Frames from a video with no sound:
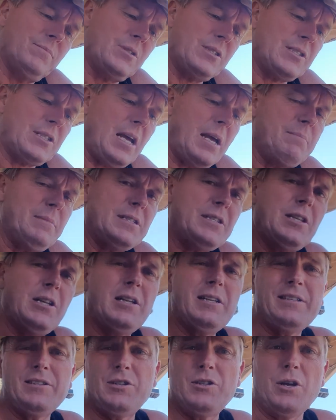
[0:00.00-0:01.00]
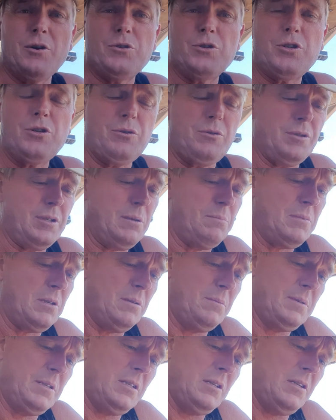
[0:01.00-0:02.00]
Same as the lid though too.
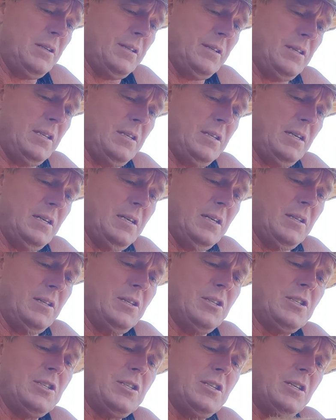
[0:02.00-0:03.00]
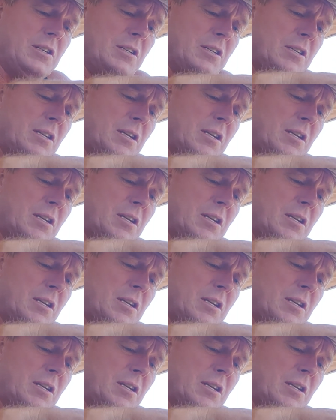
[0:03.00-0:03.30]
Sometimes I like the skin